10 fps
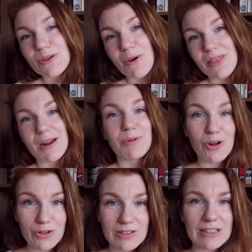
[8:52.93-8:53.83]
the one that I'm
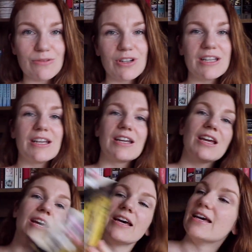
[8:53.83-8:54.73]
currently reading,
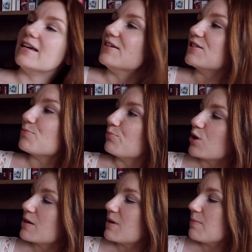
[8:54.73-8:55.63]
is
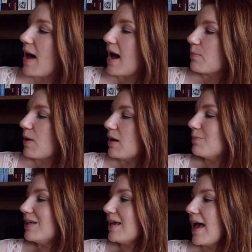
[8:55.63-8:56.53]
Bring Me Back by
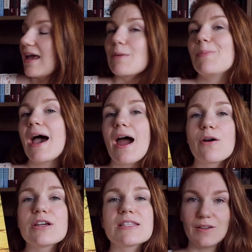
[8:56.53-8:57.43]
B.A.
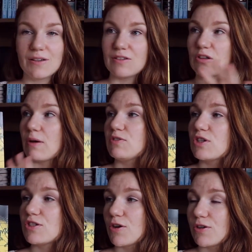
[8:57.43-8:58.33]
Paris. So I
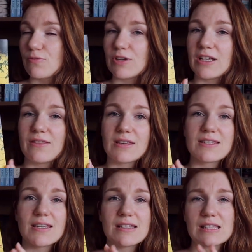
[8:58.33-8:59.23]
just started reading
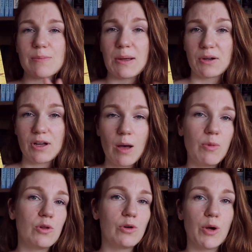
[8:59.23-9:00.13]
this. It's about a
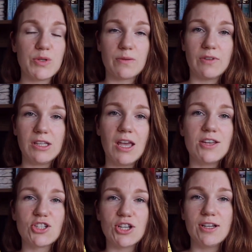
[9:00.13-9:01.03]
couple who goes on
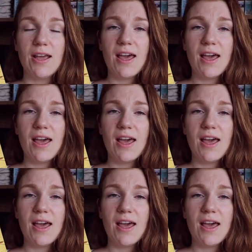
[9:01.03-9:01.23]
vacation